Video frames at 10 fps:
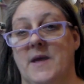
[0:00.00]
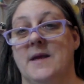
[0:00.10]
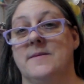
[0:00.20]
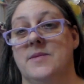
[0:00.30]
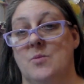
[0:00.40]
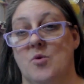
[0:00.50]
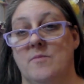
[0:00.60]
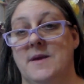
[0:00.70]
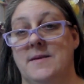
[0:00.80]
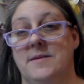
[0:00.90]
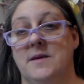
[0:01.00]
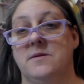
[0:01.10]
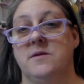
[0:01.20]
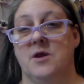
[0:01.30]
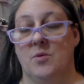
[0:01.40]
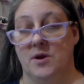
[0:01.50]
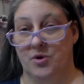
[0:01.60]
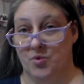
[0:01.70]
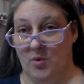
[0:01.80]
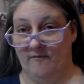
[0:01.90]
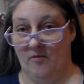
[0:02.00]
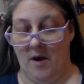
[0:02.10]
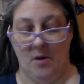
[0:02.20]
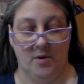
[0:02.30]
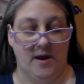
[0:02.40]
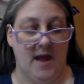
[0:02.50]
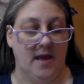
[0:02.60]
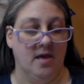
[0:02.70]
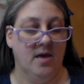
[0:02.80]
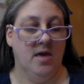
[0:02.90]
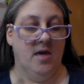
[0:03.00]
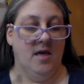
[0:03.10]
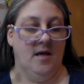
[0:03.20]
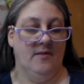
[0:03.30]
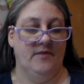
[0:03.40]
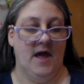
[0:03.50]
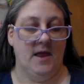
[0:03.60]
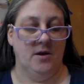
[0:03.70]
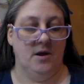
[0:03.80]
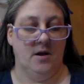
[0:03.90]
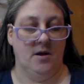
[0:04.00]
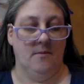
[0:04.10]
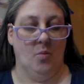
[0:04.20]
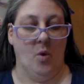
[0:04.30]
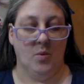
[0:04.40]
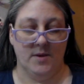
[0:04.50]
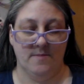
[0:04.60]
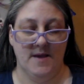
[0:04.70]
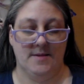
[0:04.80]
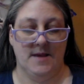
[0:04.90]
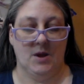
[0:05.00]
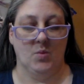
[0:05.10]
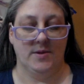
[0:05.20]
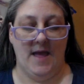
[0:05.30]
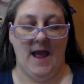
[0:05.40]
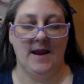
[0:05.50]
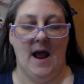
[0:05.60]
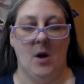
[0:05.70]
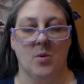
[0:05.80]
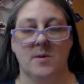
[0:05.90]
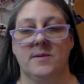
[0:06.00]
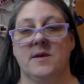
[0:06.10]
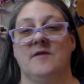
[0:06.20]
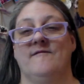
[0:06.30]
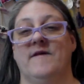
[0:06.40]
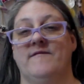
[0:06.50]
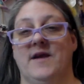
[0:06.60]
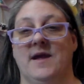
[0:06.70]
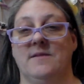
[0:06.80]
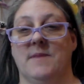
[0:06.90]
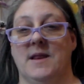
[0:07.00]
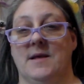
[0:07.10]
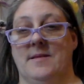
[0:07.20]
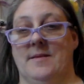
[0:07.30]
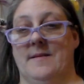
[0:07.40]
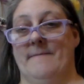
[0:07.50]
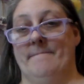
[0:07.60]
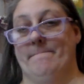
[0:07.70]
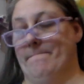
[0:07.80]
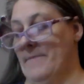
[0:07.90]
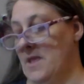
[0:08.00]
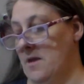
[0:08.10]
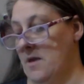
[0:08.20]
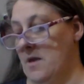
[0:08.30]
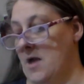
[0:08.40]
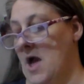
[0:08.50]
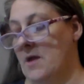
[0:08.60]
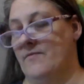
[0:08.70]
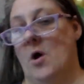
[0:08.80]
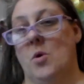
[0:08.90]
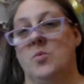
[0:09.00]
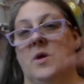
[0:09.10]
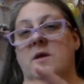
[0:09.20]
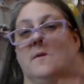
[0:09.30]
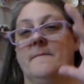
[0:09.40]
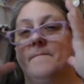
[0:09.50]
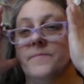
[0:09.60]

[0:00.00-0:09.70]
and things that were missing, you know, in a 24 hour day, that what was missing was 8 hours and 15 minutes out of the whole week.